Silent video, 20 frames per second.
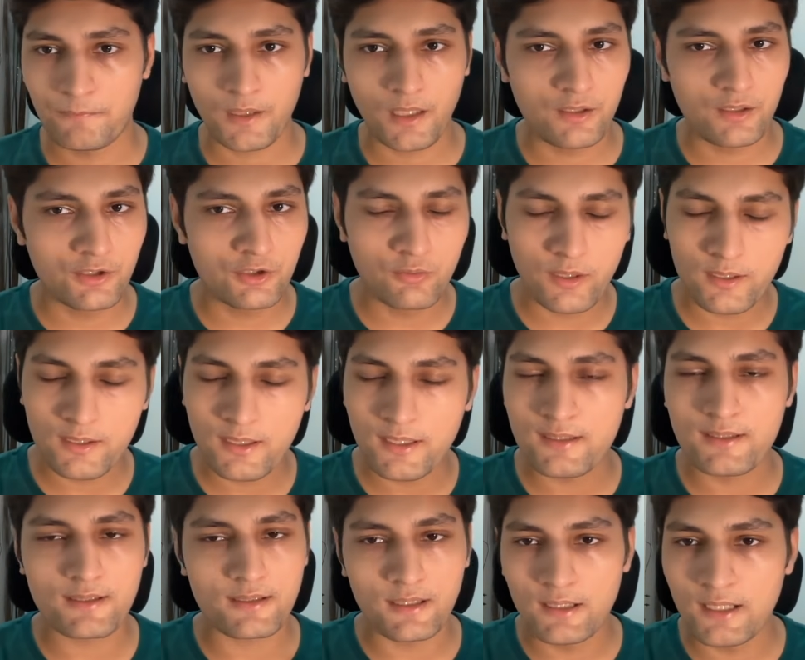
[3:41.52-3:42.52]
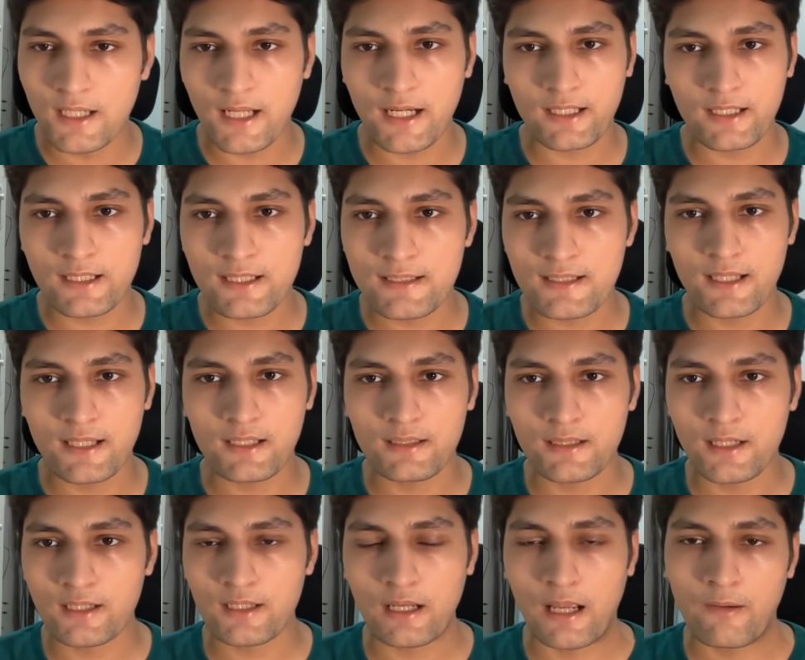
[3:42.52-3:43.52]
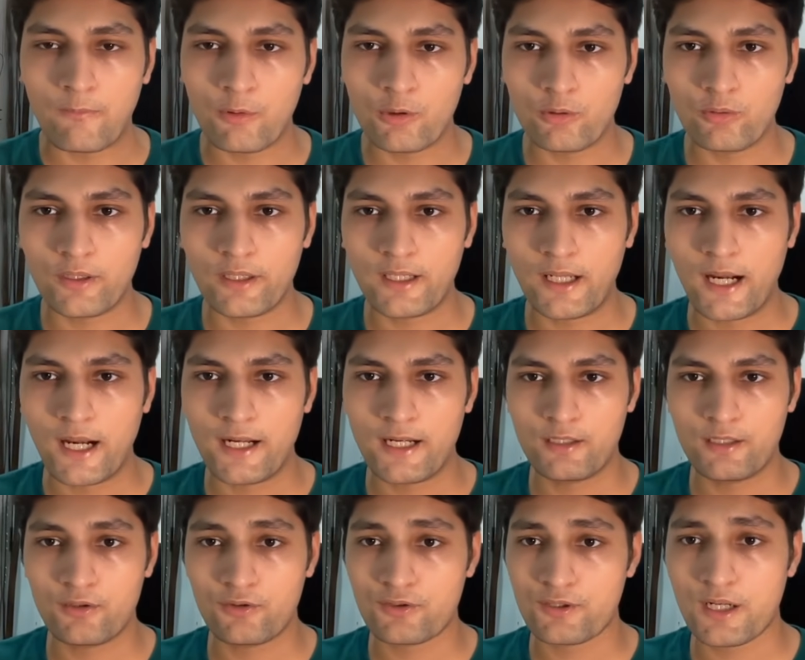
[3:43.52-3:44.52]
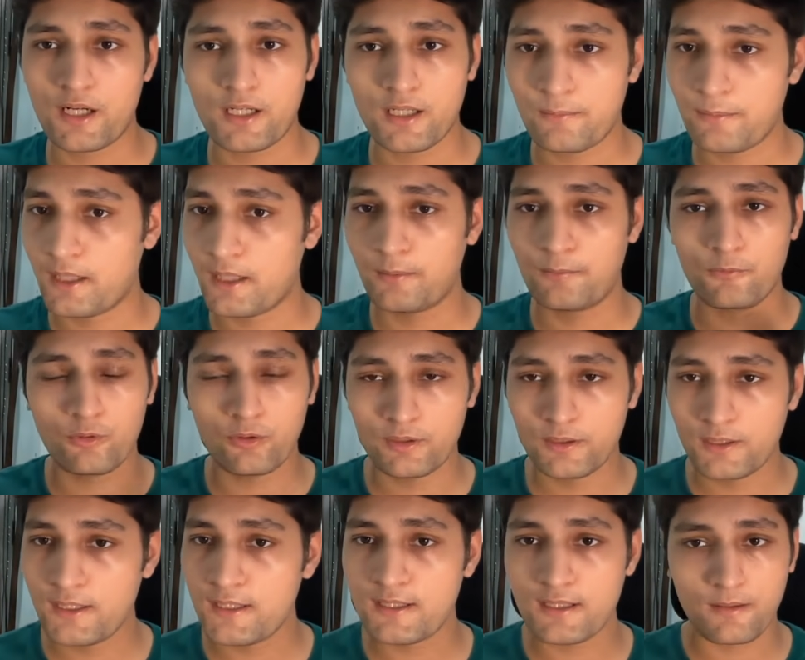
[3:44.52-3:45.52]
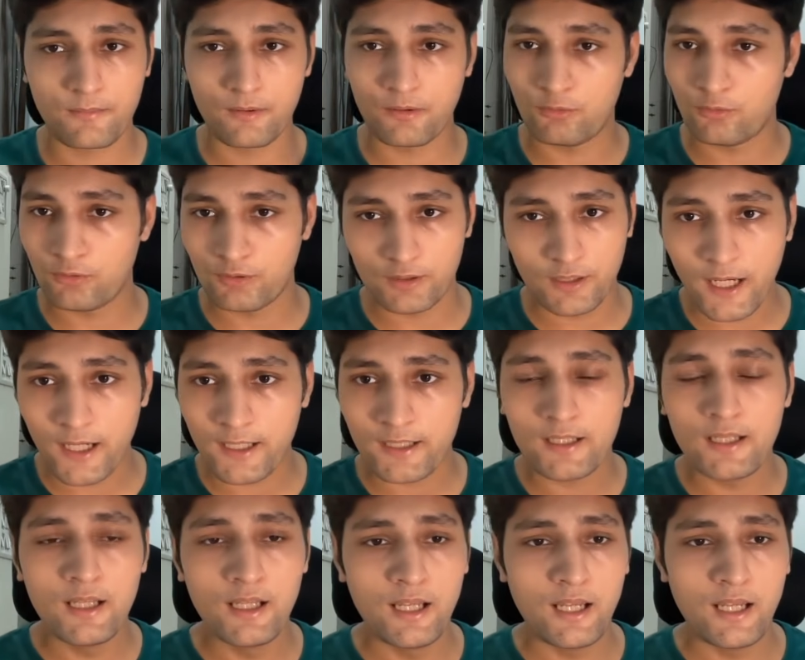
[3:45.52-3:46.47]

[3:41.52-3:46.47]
you are just directly saying that I want to get hired at your startup and I'm doing this and I'm doing that.